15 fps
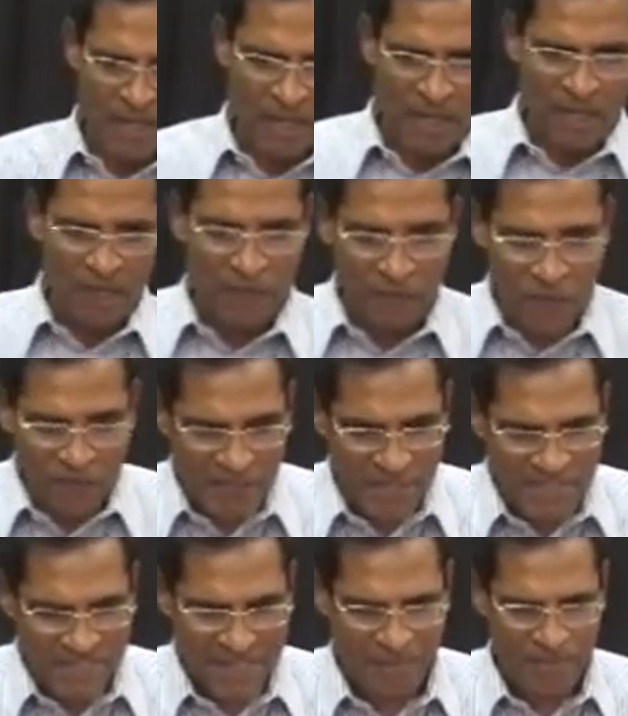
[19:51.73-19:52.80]
And the 5th
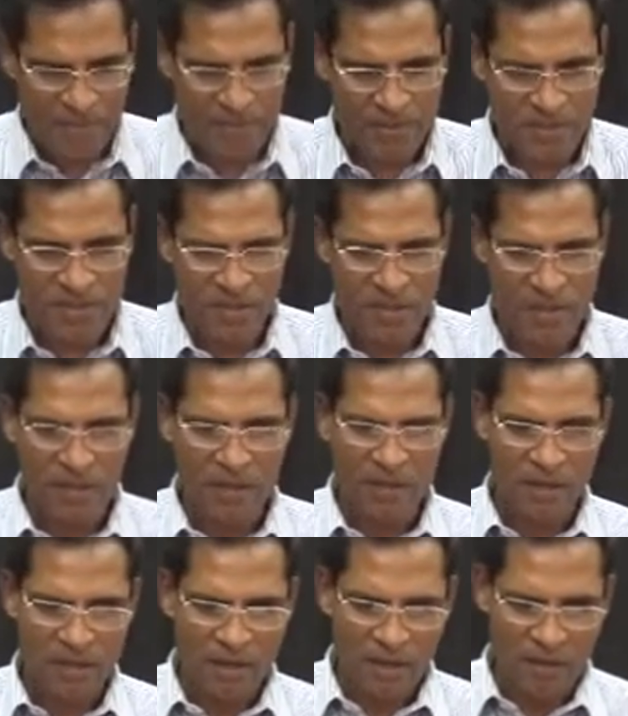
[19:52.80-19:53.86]
step is
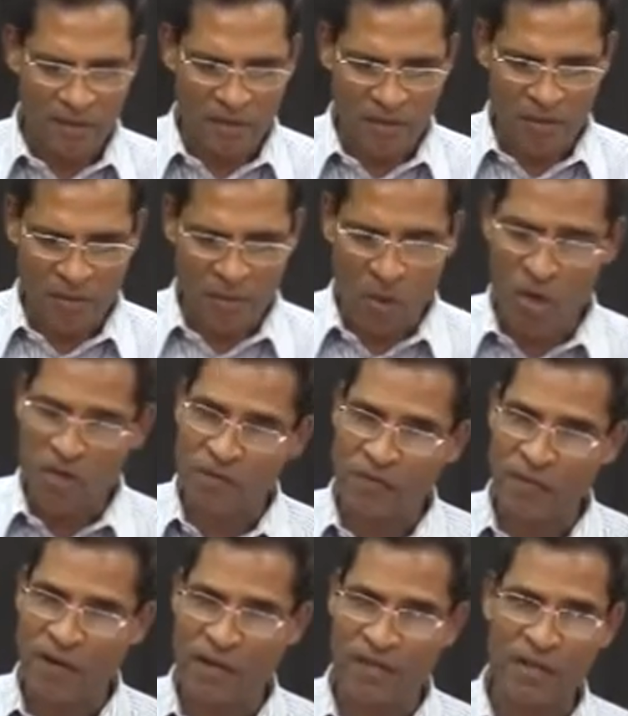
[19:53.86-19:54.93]

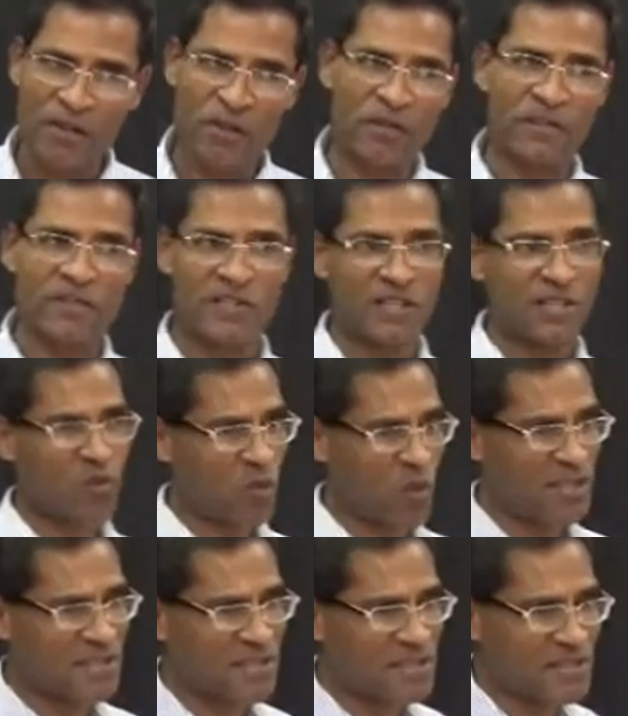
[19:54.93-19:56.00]
modify your research
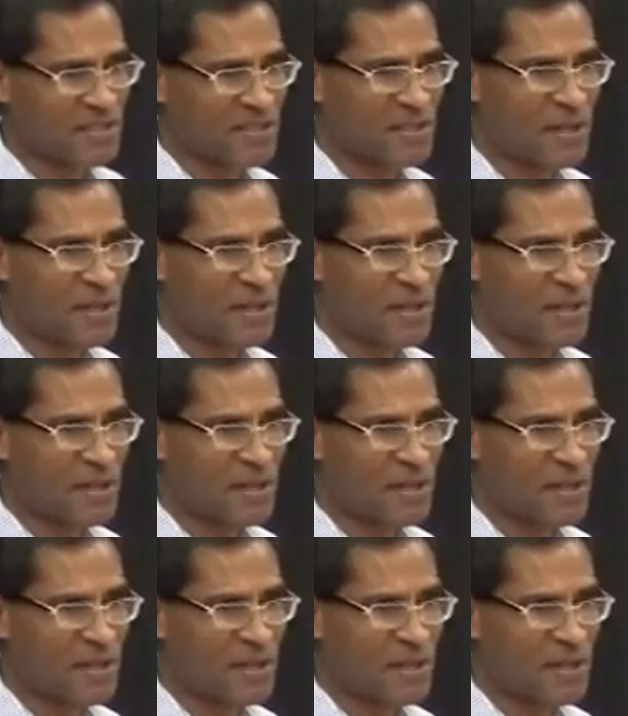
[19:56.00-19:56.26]
questions